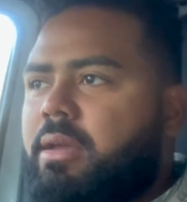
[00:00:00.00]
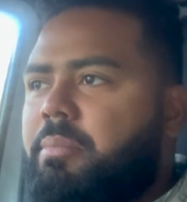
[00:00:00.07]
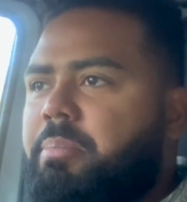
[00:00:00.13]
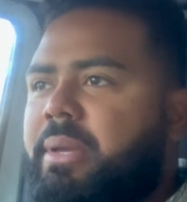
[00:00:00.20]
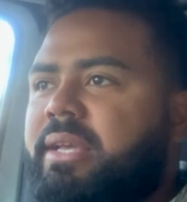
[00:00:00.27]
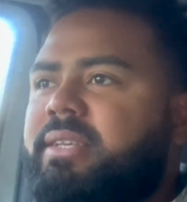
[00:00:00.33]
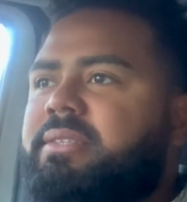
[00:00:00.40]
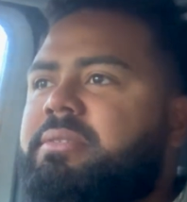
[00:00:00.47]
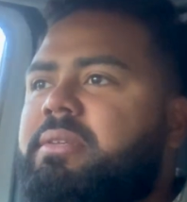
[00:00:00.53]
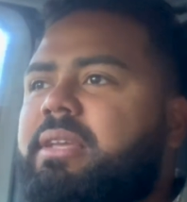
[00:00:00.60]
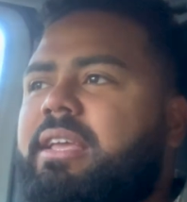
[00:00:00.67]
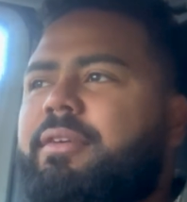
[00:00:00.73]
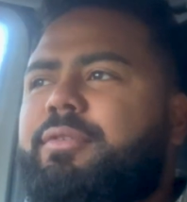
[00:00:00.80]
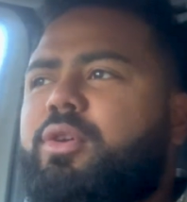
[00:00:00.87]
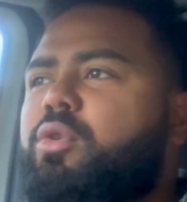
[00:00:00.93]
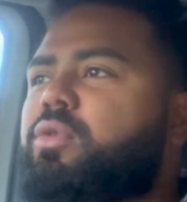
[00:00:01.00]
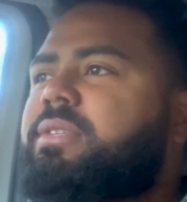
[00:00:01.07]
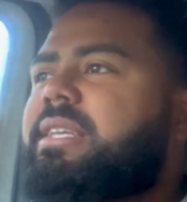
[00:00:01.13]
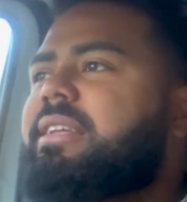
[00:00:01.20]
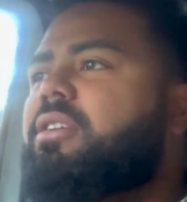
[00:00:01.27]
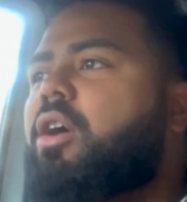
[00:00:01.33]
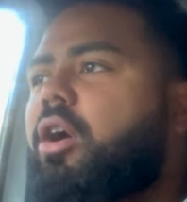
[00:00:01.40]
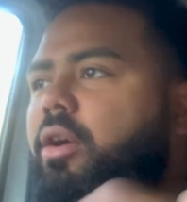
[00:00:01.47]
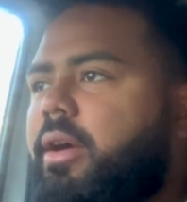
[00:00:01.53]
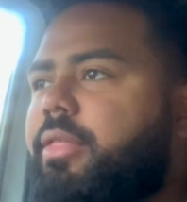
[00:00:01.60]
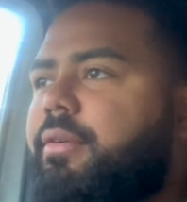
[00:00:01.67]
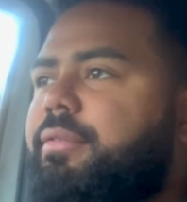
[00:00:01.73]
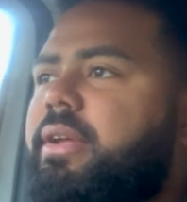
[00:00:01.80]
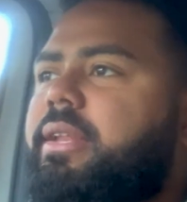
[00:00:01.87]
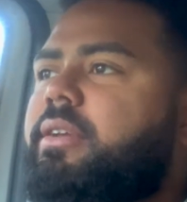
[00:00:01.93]
Because if you've seen our
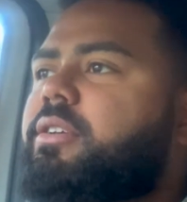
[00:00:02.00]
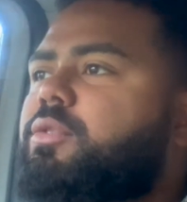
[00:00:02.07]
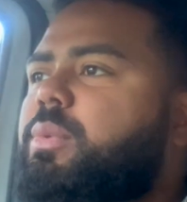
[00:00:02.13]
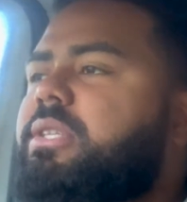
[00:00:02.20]
other videos,